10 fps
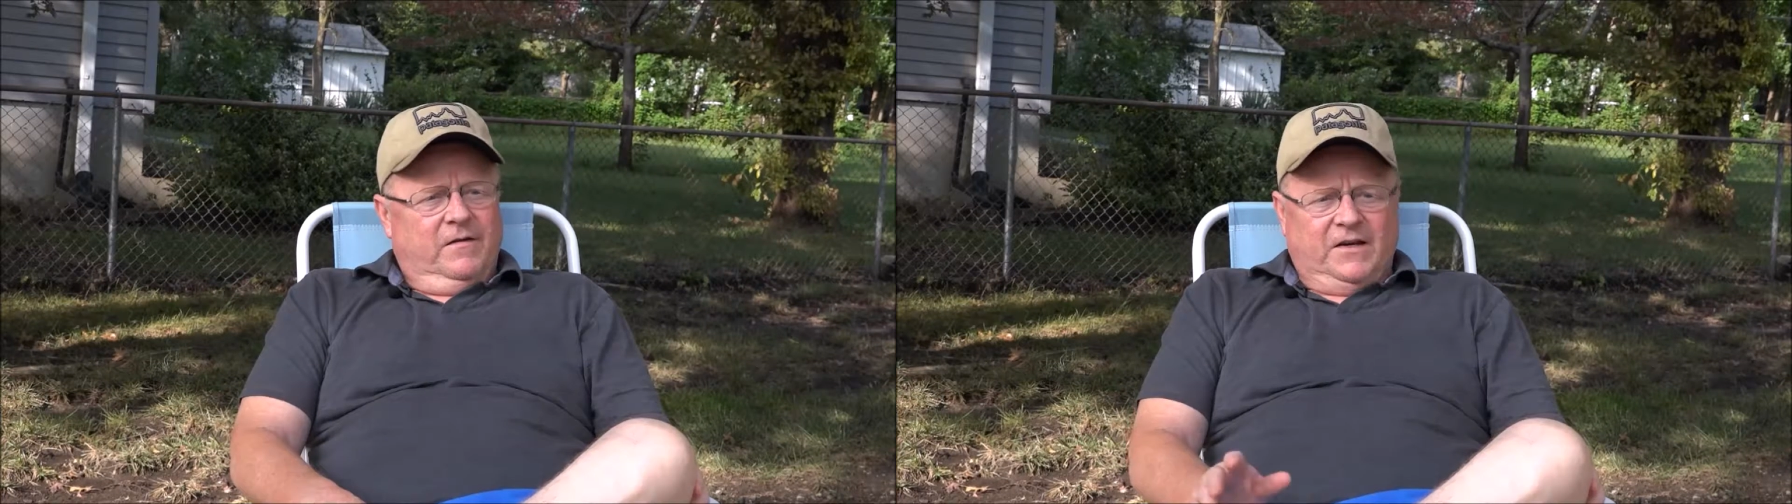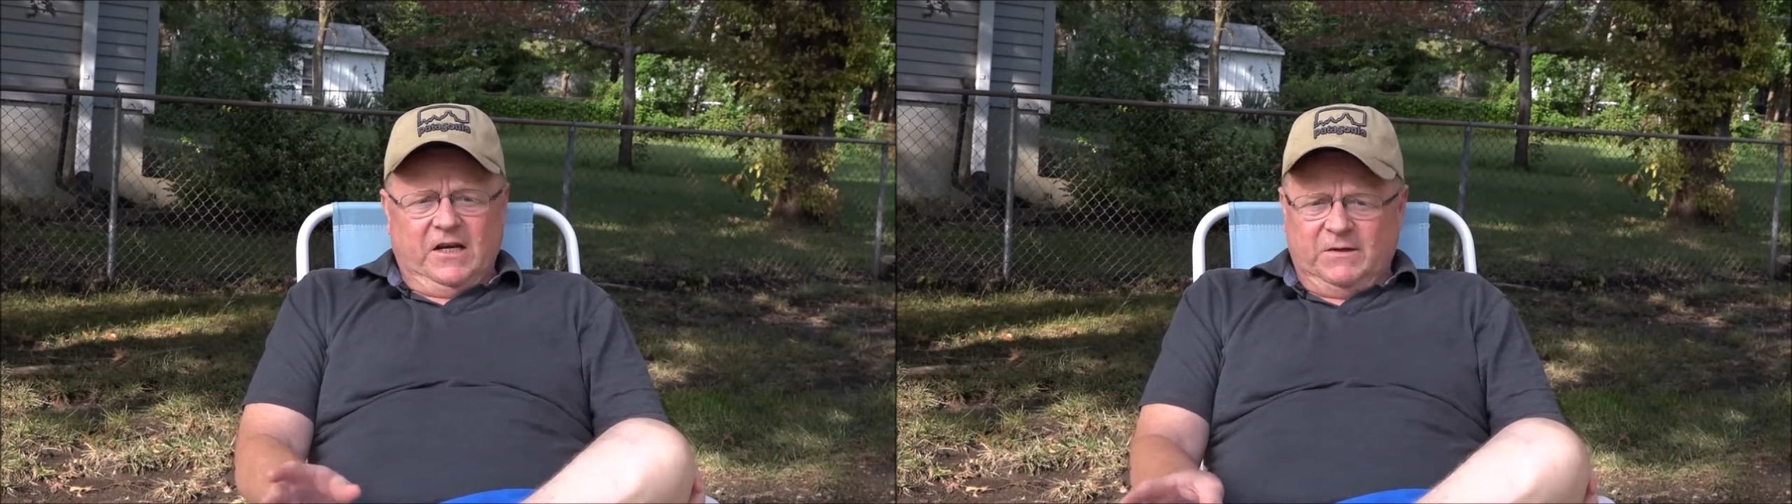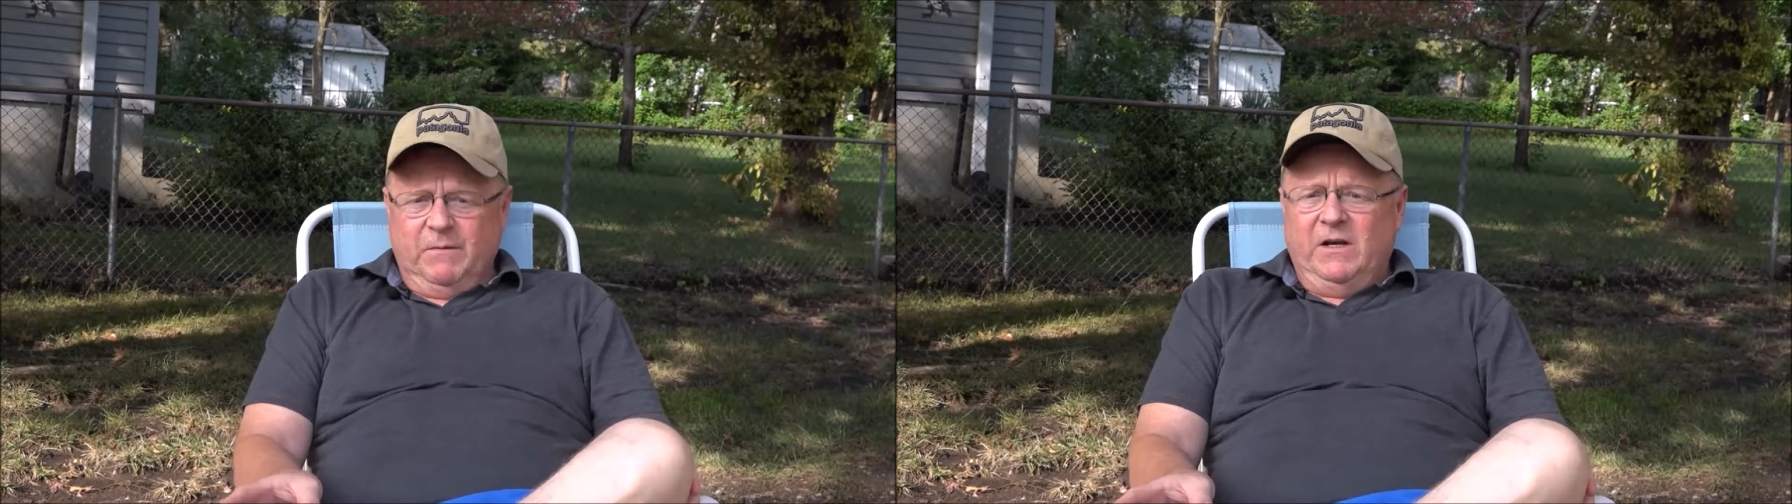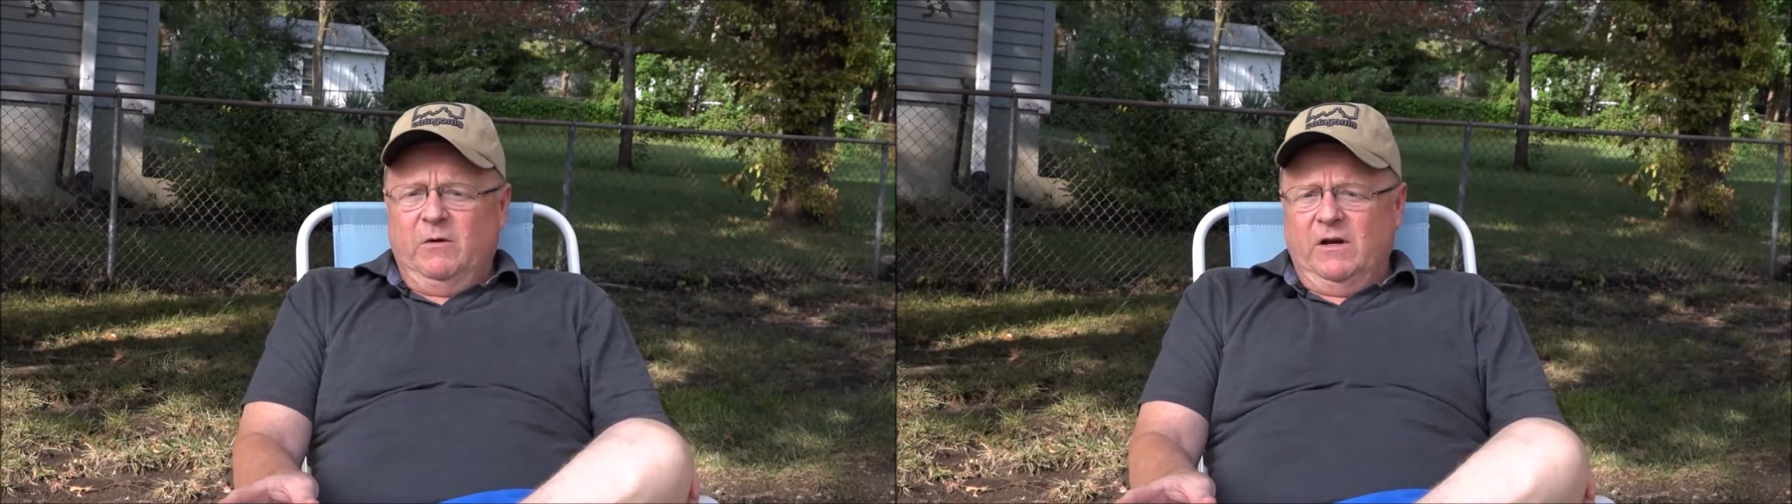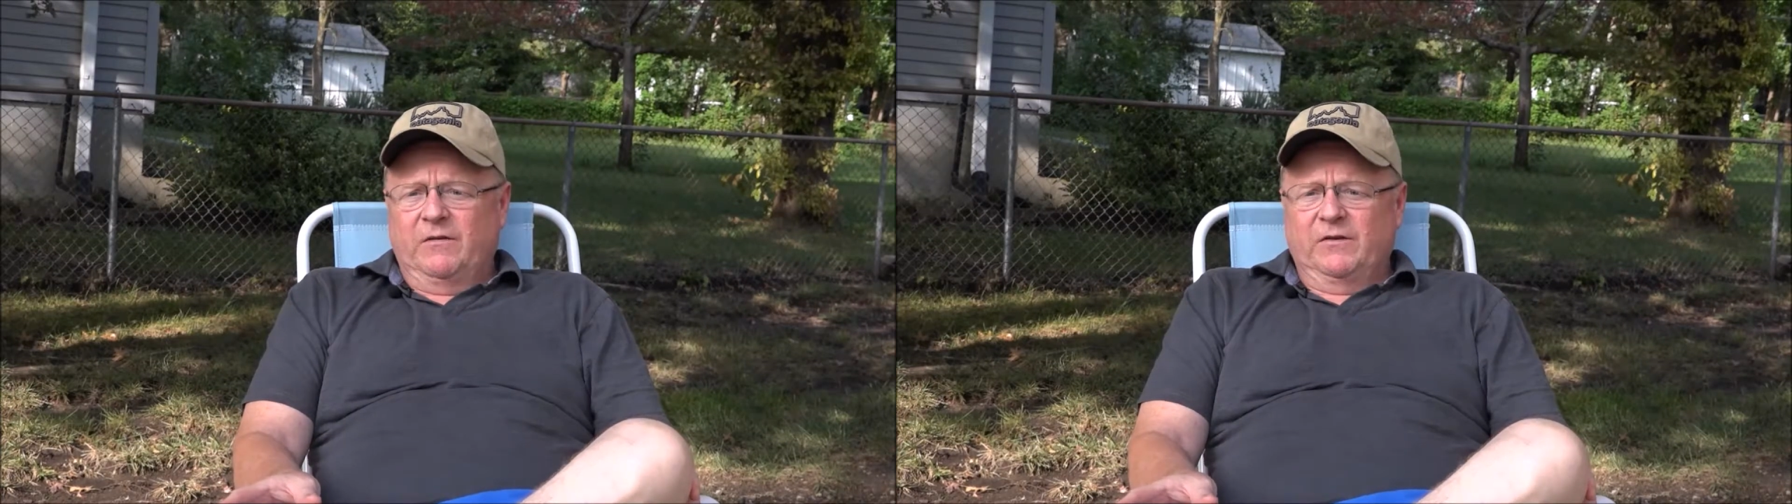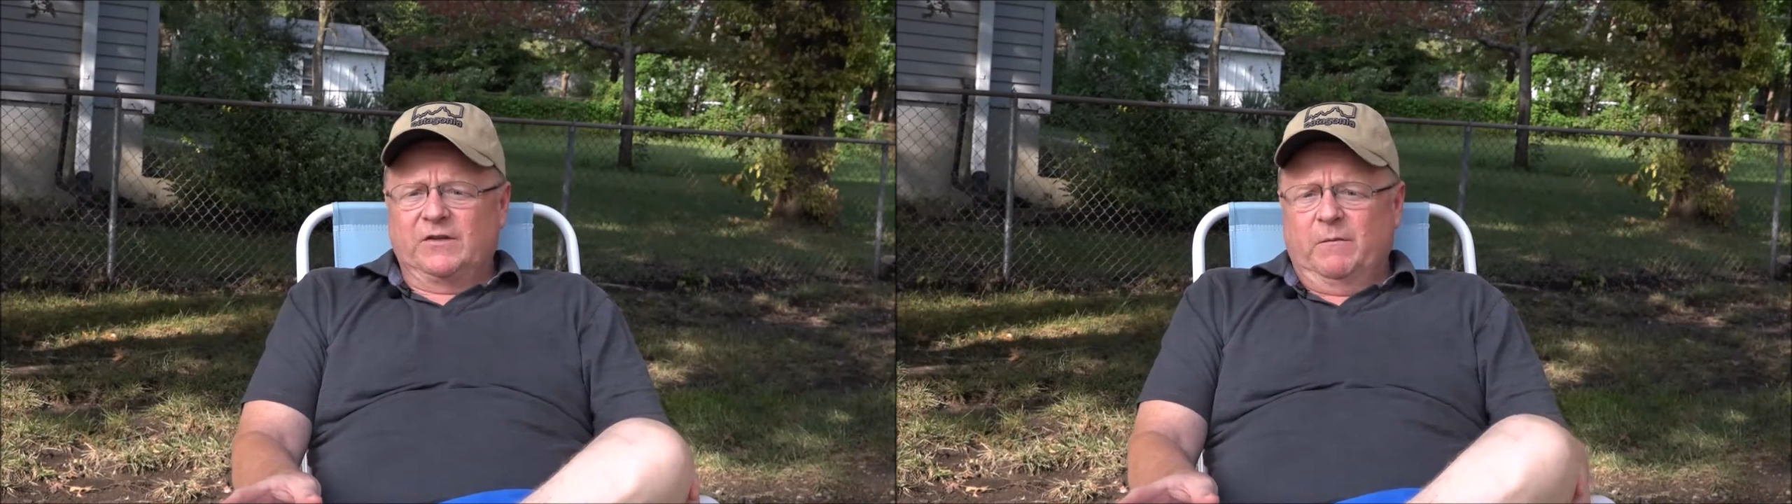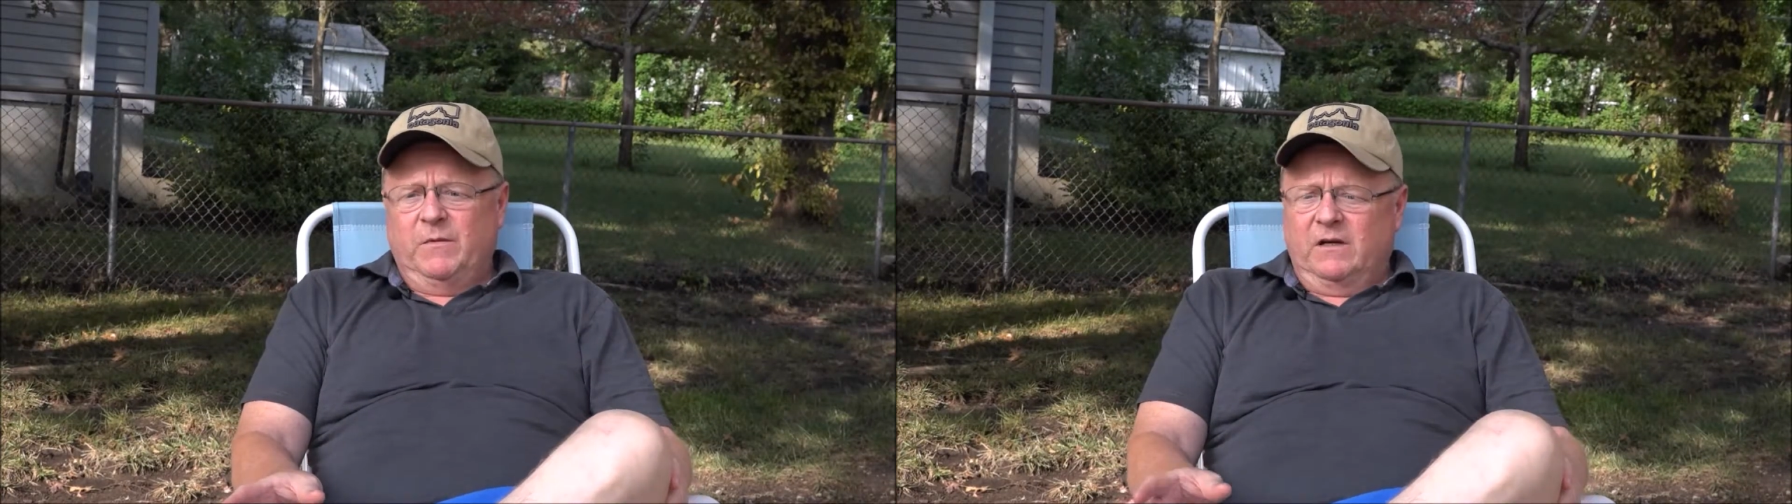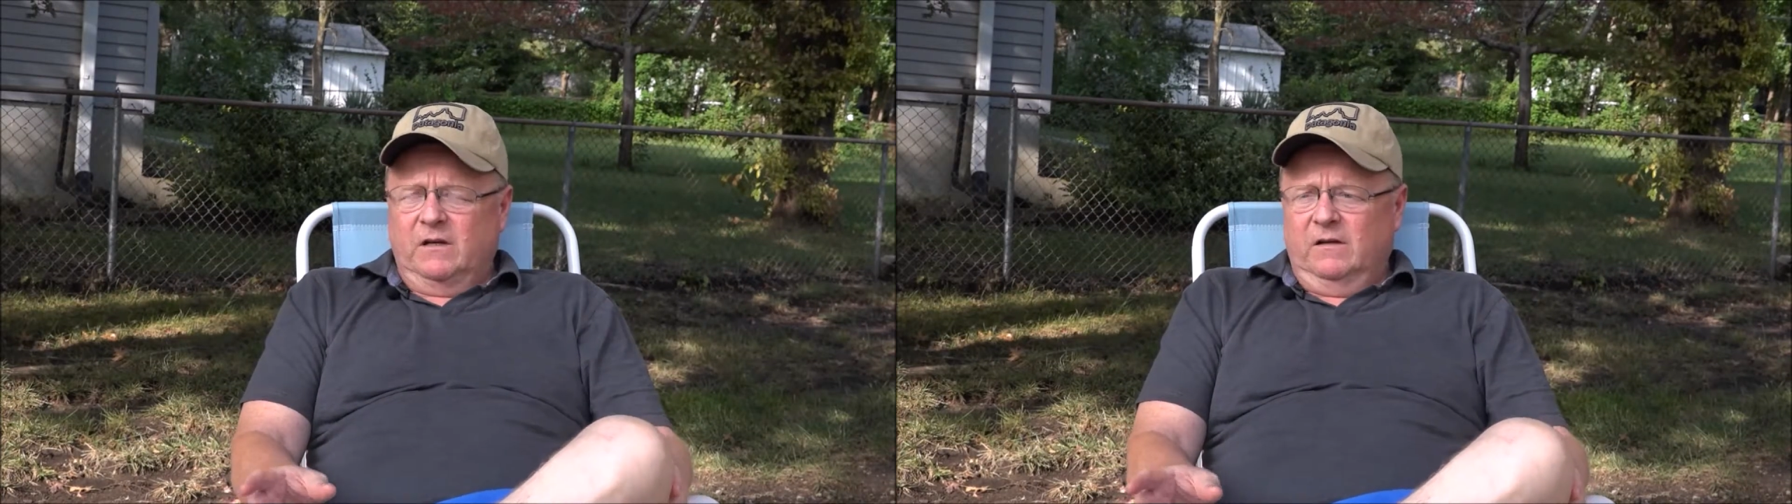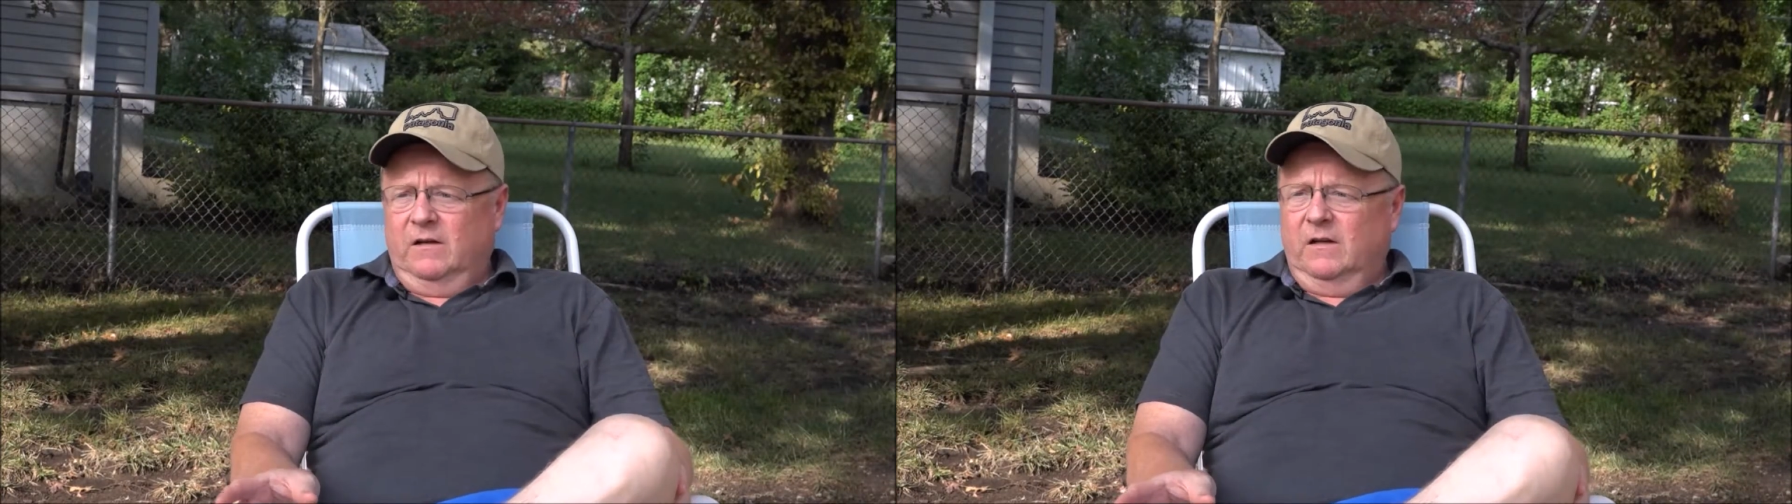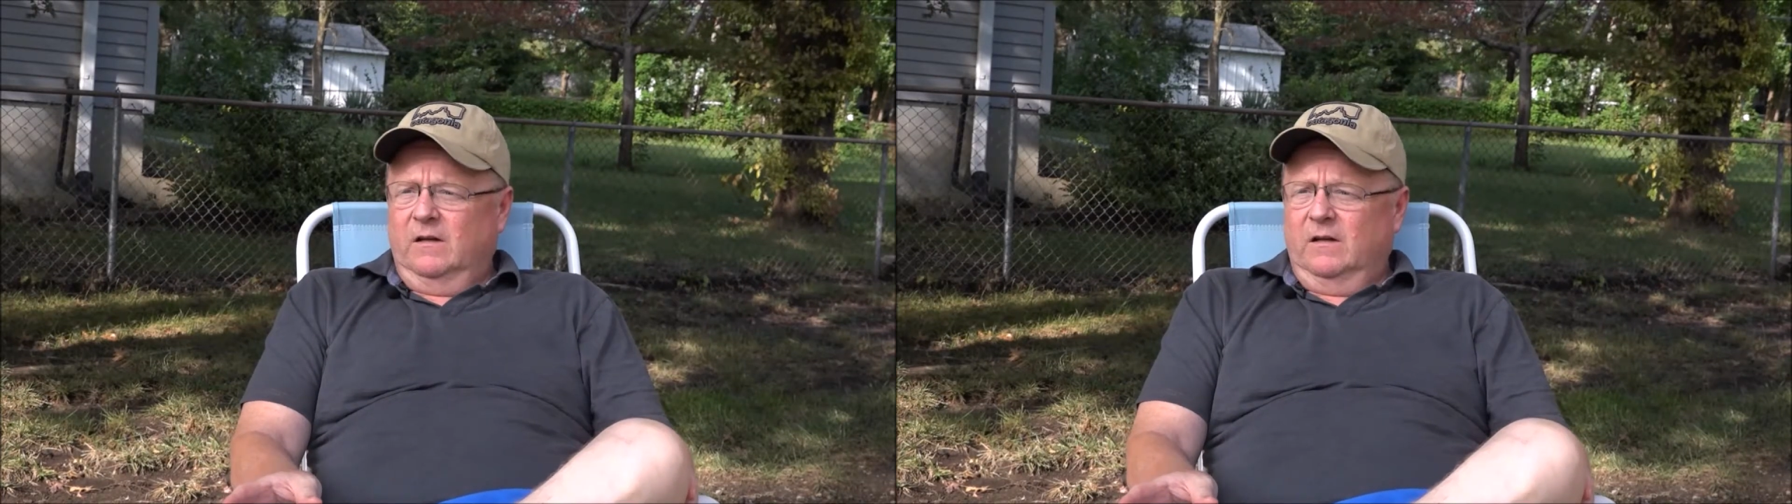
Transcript: and that takes me to another subject,